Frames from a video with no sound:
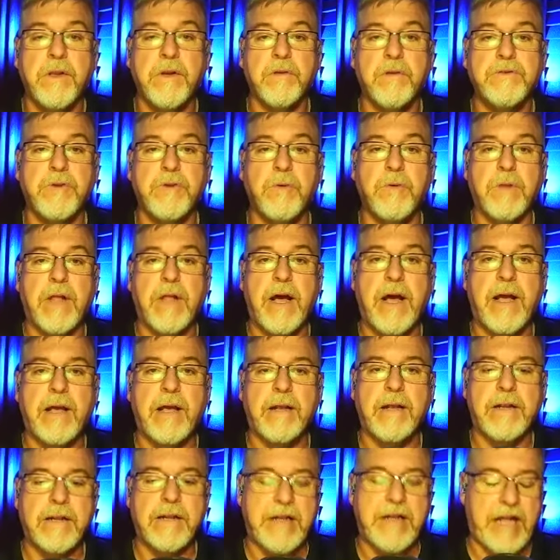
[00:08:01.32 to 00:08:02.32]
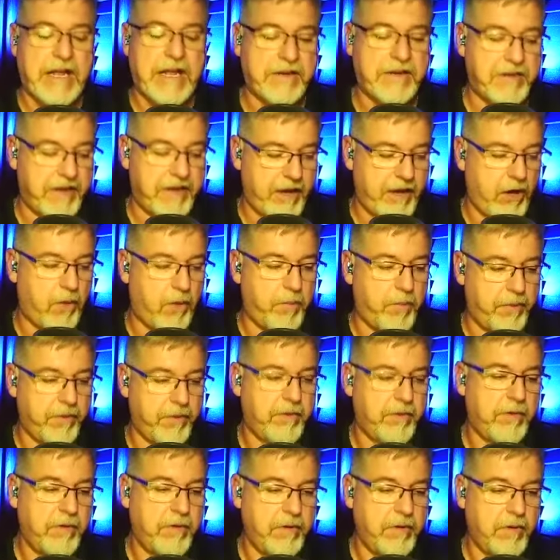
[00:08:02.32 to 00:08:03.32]
Absolutely. to rely on and, and to help
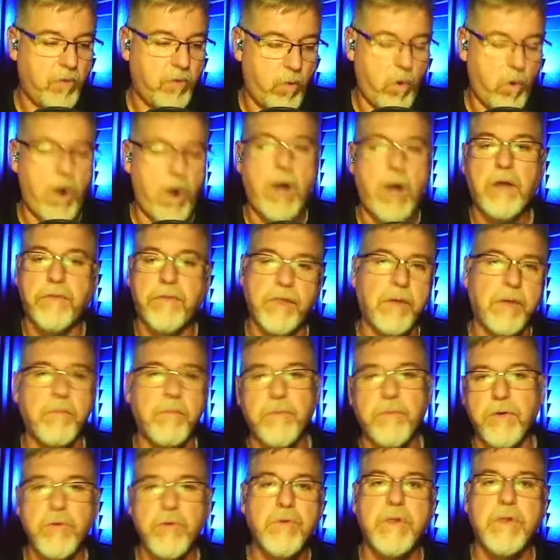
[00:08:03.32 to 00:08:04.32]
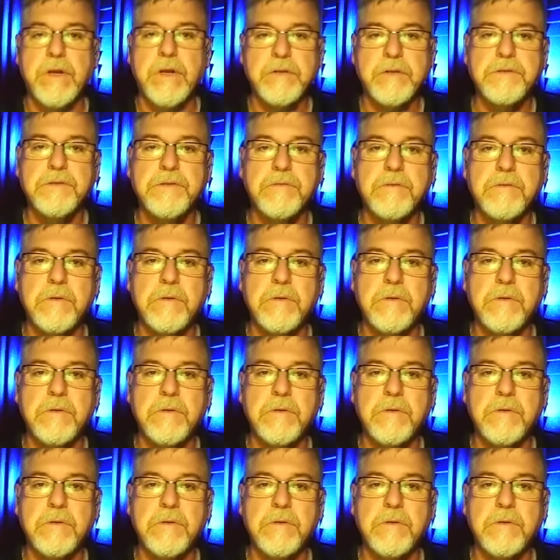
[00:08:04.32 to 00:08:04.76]
walk them through this.